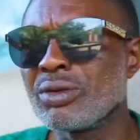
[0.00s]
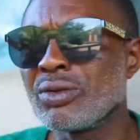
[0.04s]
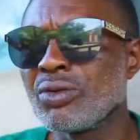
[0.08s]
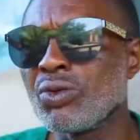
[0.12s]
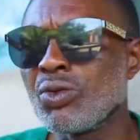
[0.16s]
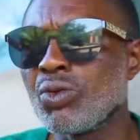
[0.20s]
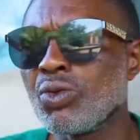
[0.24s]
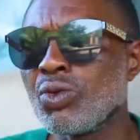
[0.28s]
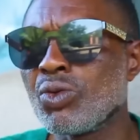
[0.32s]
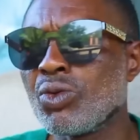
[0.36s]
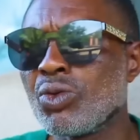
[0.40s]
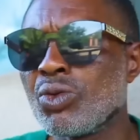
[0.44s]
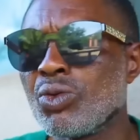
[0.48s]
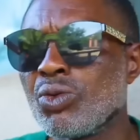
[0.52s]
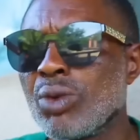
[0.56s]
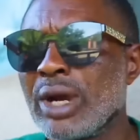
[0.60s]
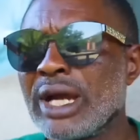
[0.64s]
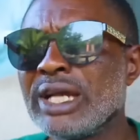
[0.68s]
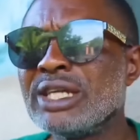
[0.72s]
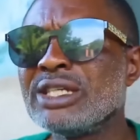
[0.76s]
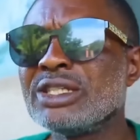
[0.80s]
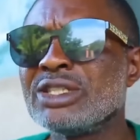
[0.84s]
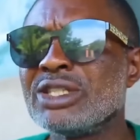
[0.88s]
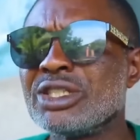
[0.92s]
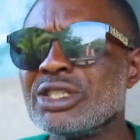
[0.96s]
Why is
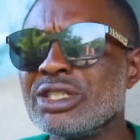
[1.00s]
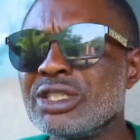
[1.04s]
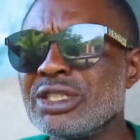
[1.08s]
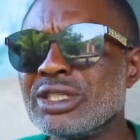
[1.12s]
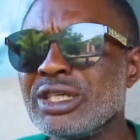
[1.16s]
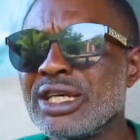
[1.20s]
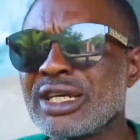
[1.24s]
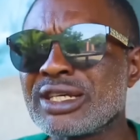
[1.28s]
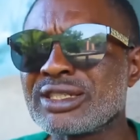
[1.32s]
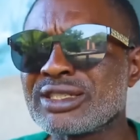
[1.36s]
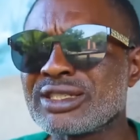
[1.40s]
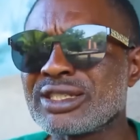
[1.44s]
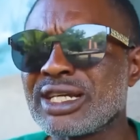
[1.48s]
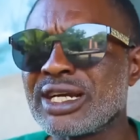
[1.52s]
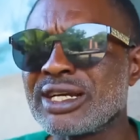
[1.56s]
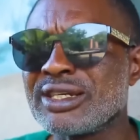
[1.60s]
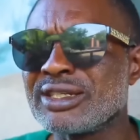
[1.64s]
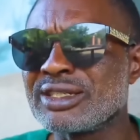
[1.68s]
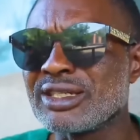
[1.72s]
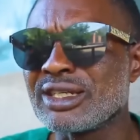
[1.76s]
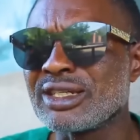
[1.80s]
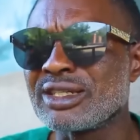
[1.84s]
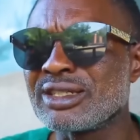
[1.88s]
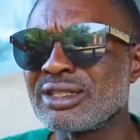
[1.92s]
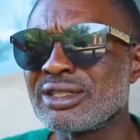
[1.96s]
she
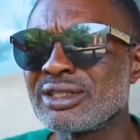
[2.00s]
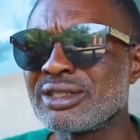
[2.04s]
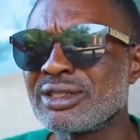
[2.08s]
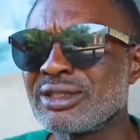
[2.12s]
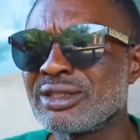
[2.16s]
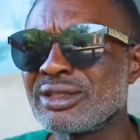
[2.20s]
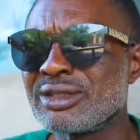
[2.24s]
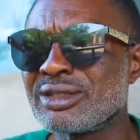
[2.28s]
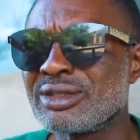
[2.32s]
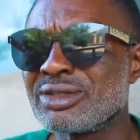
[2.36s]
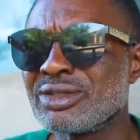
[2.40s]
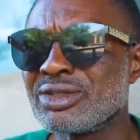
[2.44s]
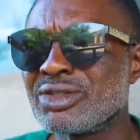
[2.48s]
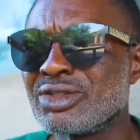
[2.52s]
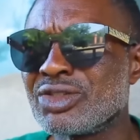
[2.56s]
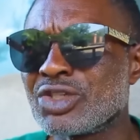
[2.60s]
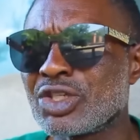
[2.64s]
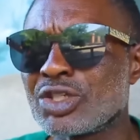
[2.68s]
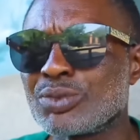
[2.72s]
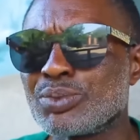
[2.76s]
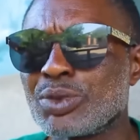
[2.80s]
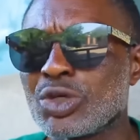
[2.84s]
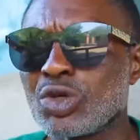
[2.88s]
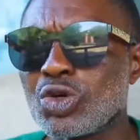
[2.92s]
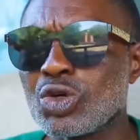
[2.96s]
excited just
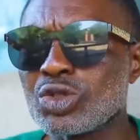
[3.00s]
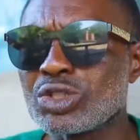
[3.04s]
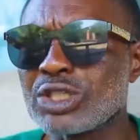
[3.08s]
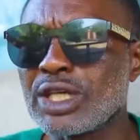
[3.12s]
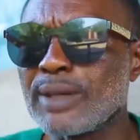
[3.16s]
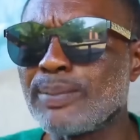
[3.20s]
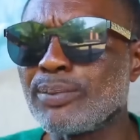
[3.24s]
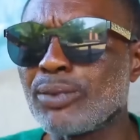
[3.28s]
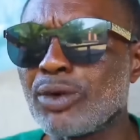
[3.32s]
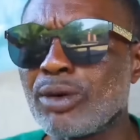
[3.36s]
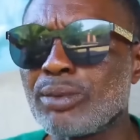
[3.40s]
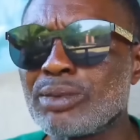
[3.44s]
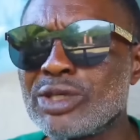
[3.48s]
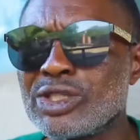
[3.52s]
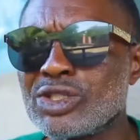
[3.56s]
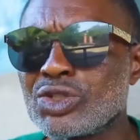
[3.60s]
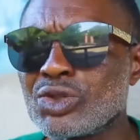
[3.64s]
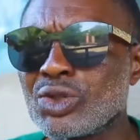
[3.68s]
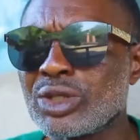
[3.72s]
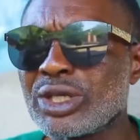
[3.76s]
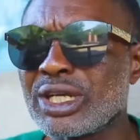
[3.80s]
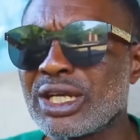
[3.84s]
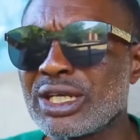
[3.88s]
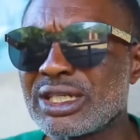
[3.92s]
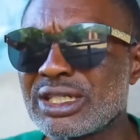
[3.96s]
because I promised to
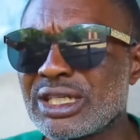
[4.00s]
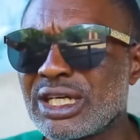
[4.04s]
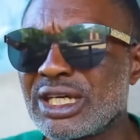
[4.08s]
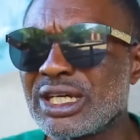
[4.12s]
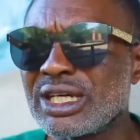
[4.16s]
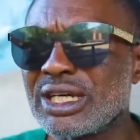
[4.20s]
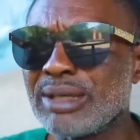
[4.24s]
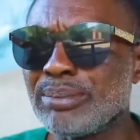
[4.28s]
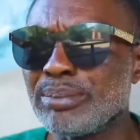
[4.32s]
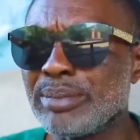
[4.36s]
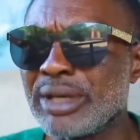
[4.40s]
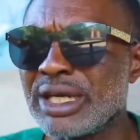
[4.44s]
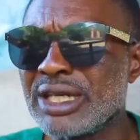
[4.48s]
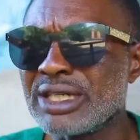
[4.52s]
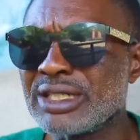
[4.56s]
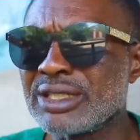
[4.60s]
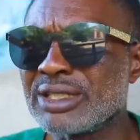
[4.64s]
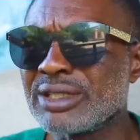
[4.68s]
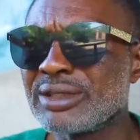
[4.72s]
get her a maid?